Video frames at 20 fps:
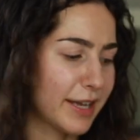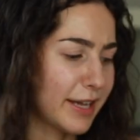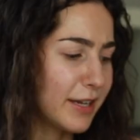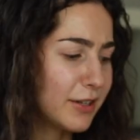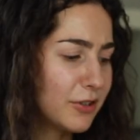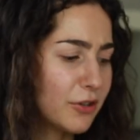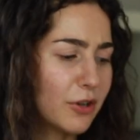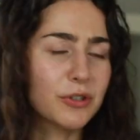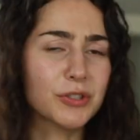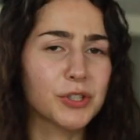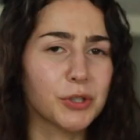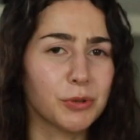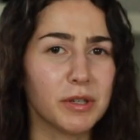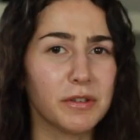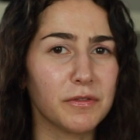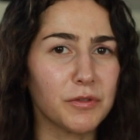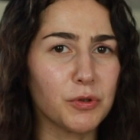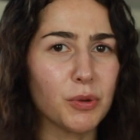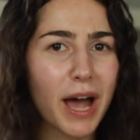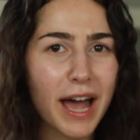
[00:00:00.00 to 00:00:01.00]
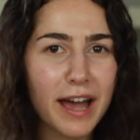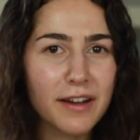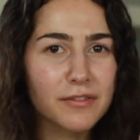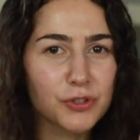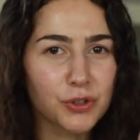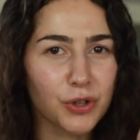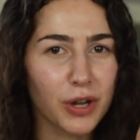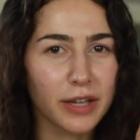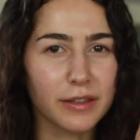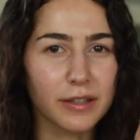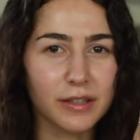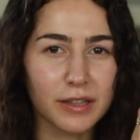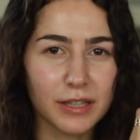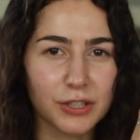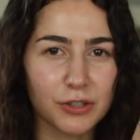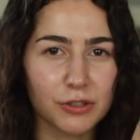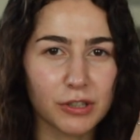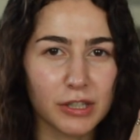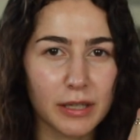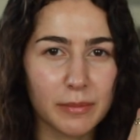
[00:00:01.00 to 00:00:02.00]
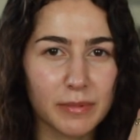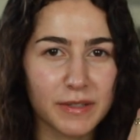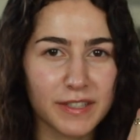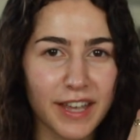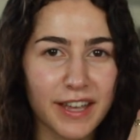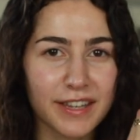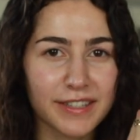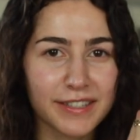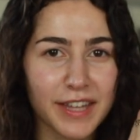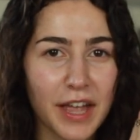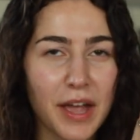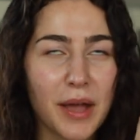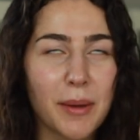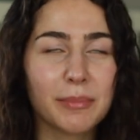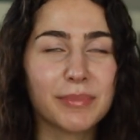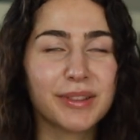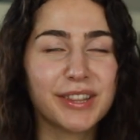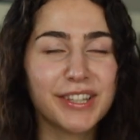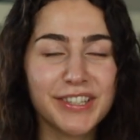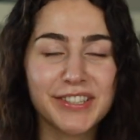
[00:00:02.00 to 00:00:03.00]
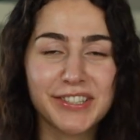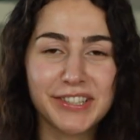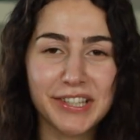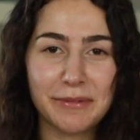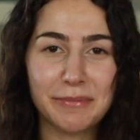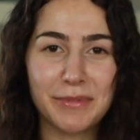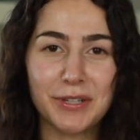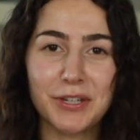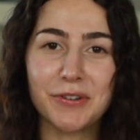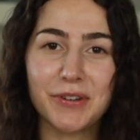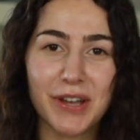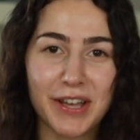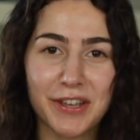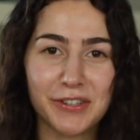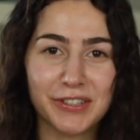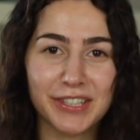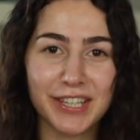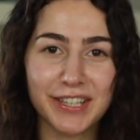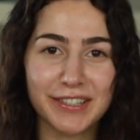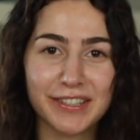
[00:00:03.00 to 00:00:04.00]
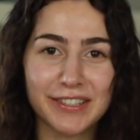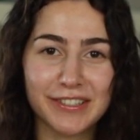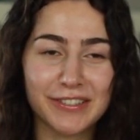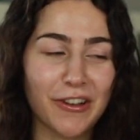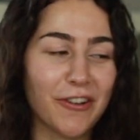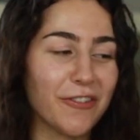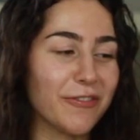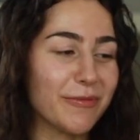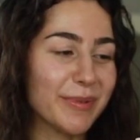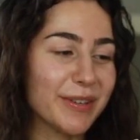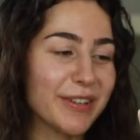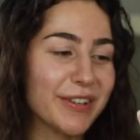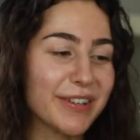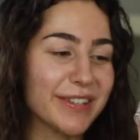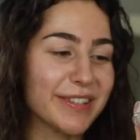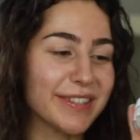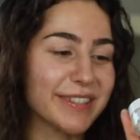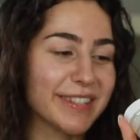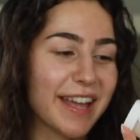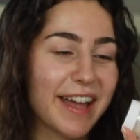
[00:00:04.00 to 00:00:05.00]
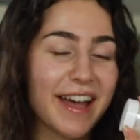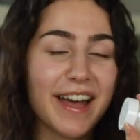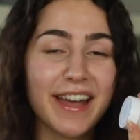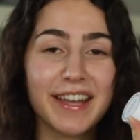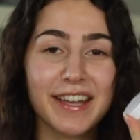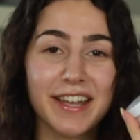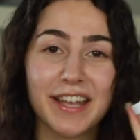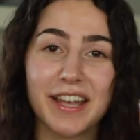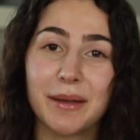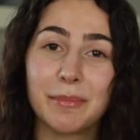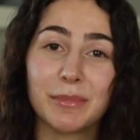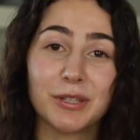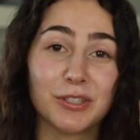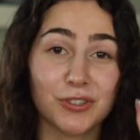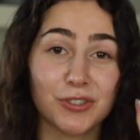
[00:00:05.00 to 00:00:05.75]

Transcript: and also if you have tried the Glitterally Obsessed, please let me know how you take this off because I am